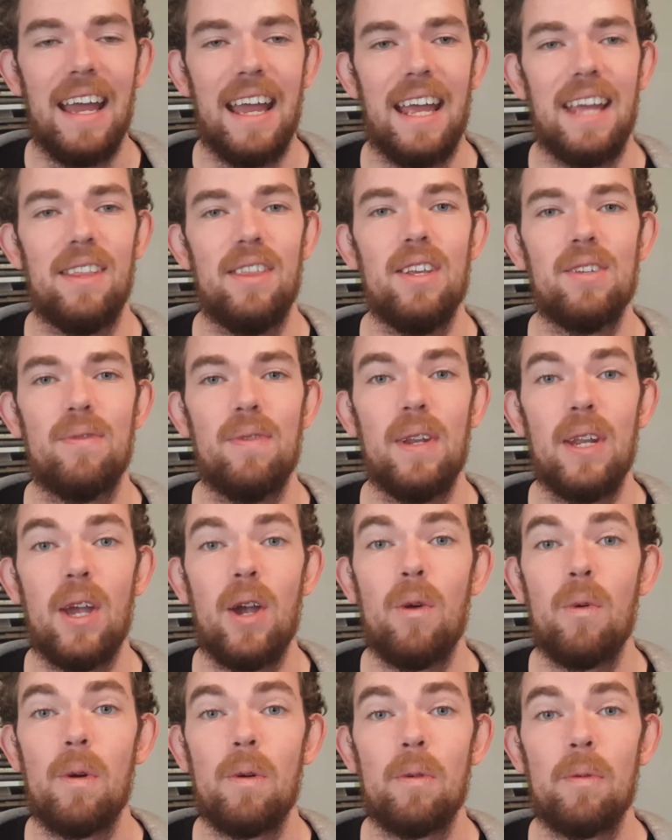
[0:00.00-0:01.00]
In this
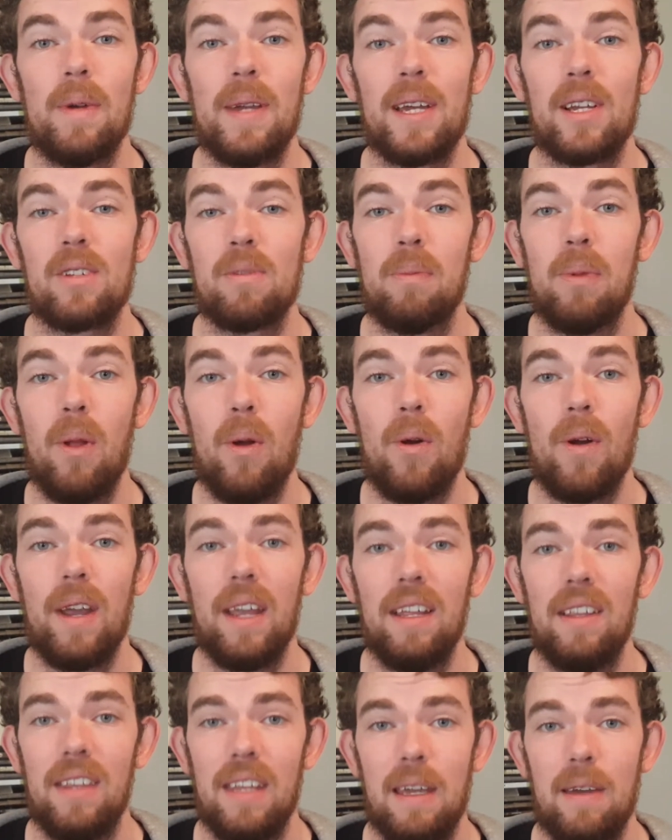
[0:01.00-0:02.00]
video, we will be
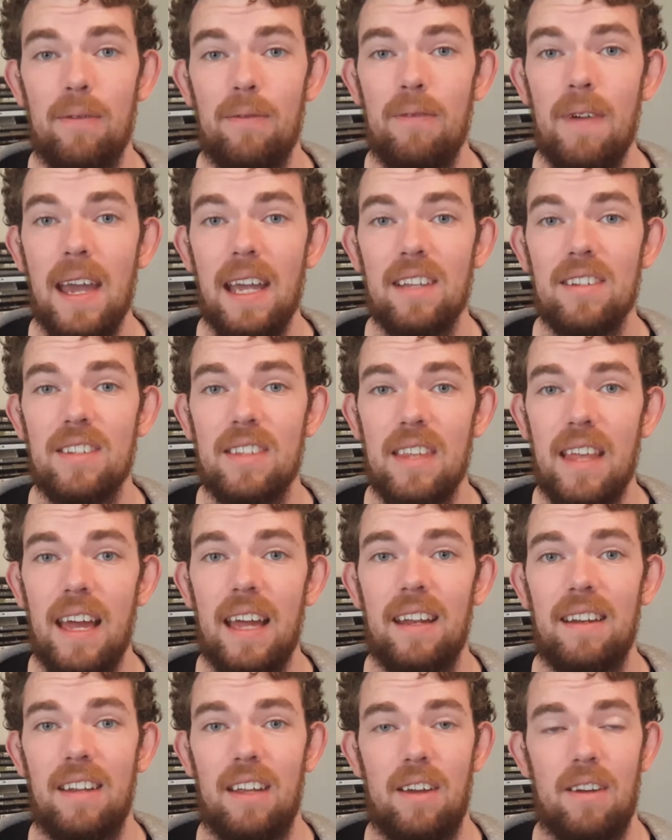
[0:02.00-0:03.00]
exploring the effects
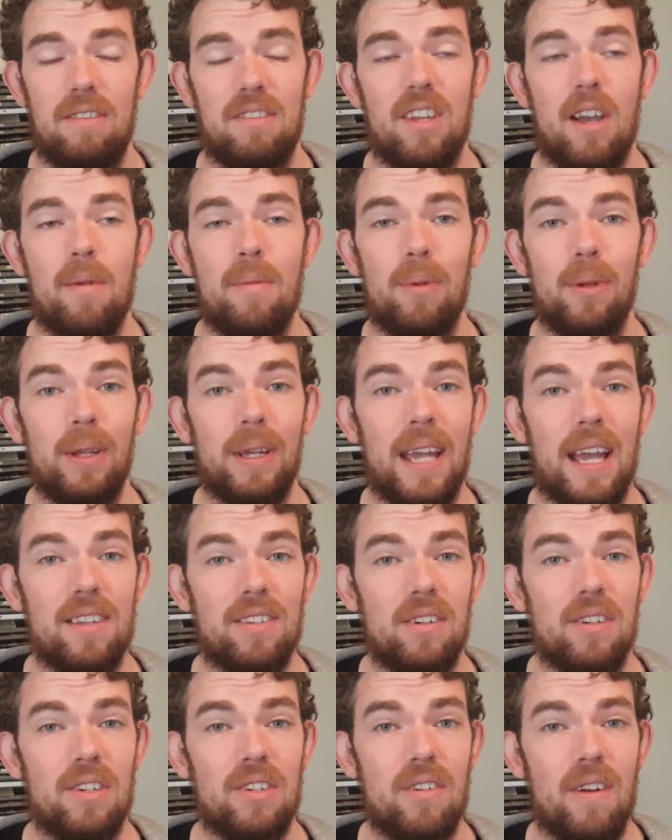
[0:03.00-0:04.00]
that cyberbullying
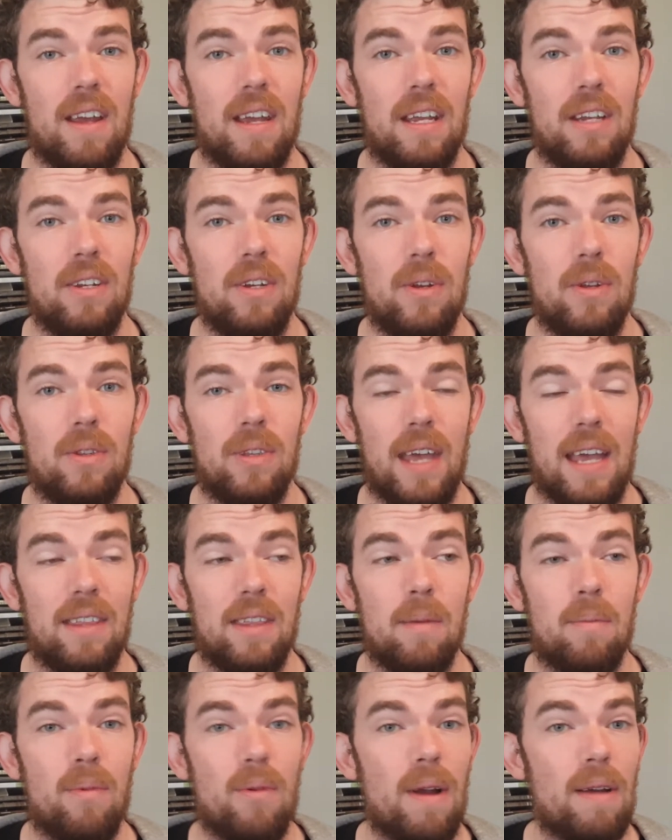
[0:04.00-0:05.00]
has on Australian youth and
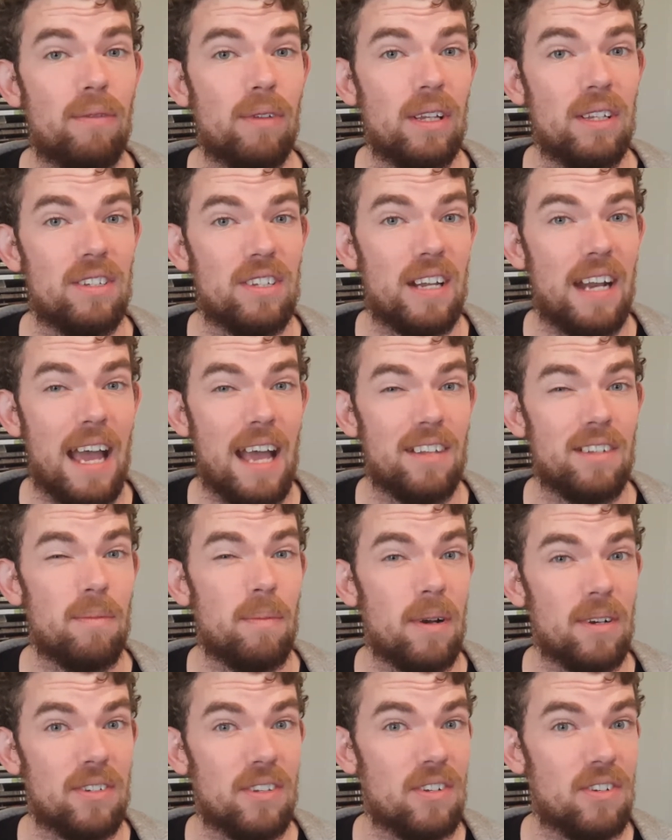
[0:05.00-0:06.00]
the prevalence it has
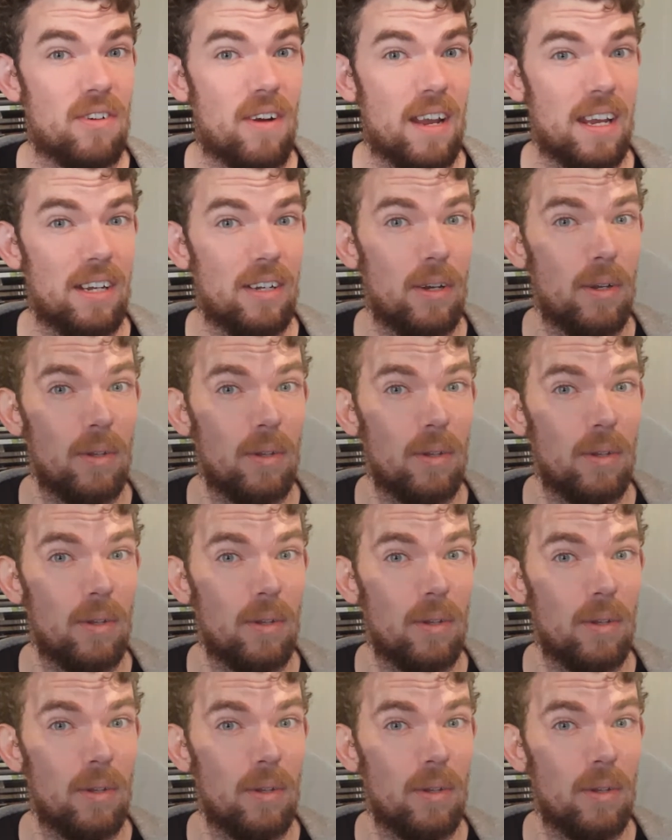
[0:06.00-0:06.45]
amongst Australian